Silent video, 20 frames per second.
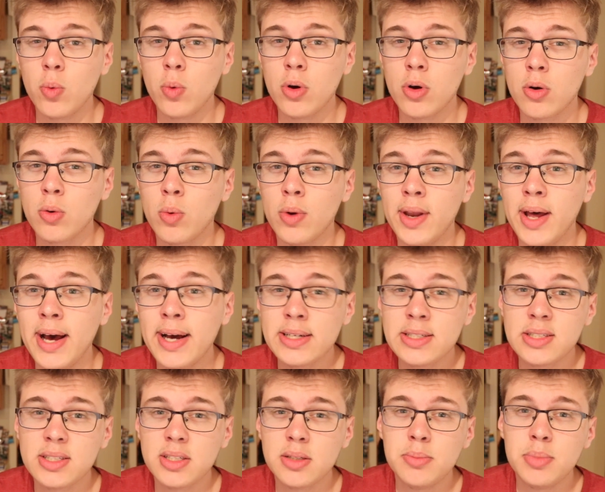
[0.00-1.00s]
will would
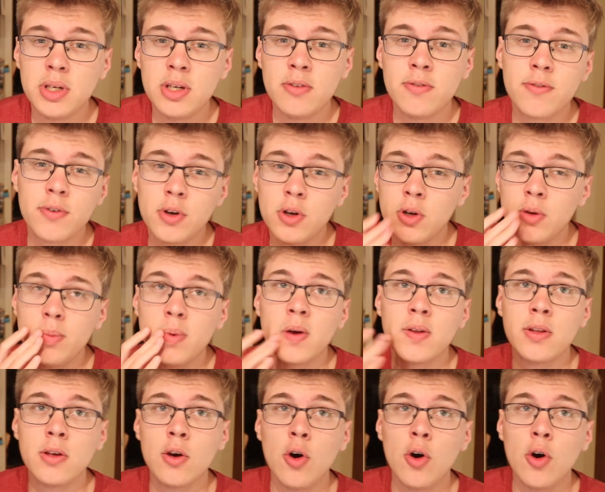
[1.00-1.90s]
actually be for you to be able to